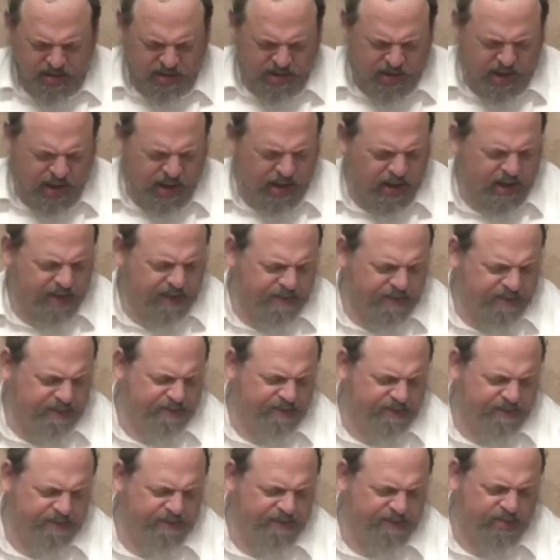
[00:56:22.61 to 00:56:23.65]
Yeah,
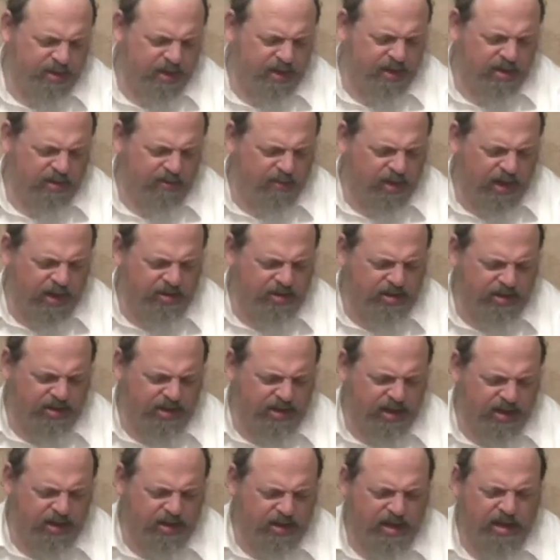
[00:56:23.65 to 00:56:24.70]
but Rashi is
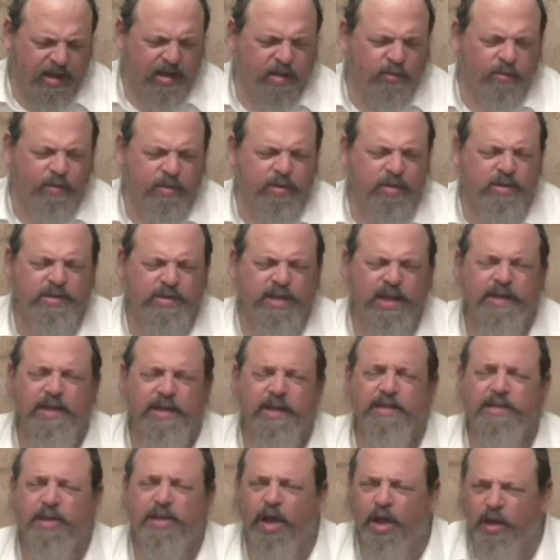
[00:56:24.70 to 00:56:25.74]
saying when you say
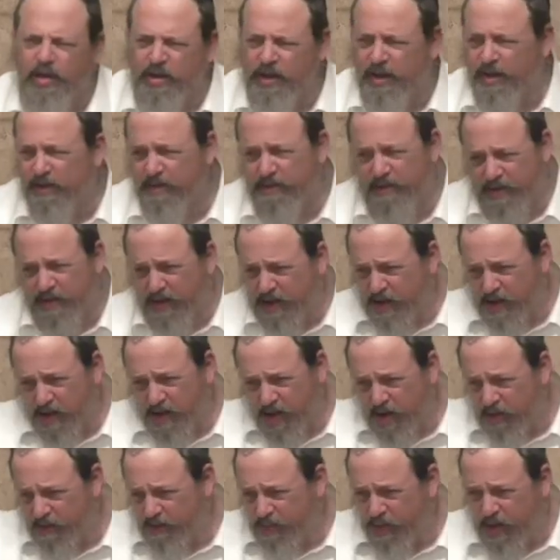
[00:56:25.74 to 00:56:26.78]
nitali, like
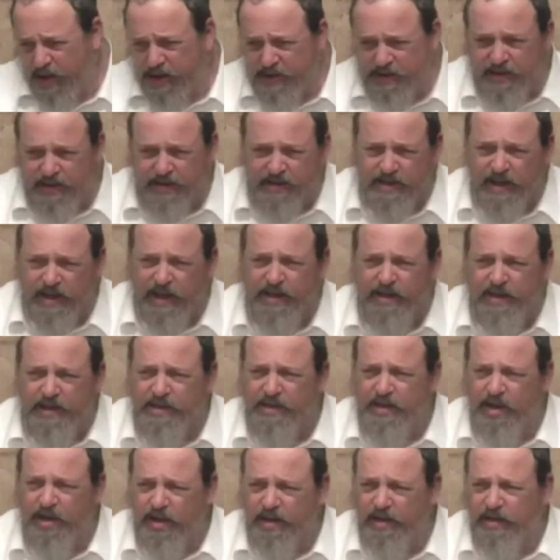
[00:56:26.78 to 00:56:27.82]
our Bryce is saying,
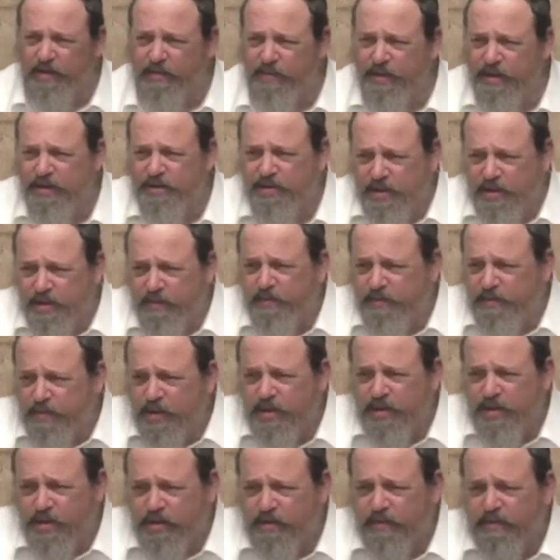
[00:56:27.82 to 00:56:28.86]
nitali means you can
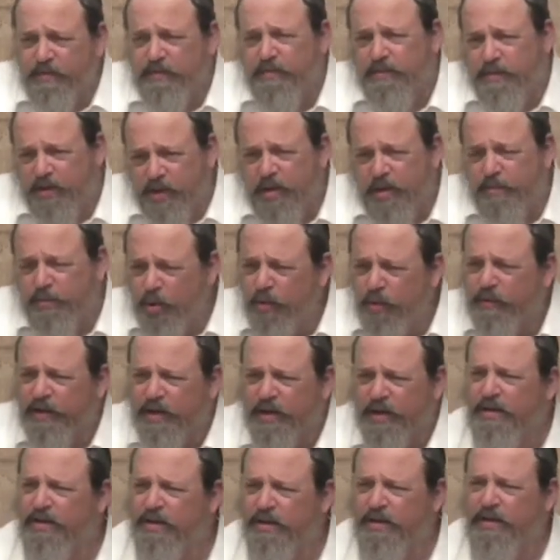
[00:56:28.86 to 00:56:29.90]
move it.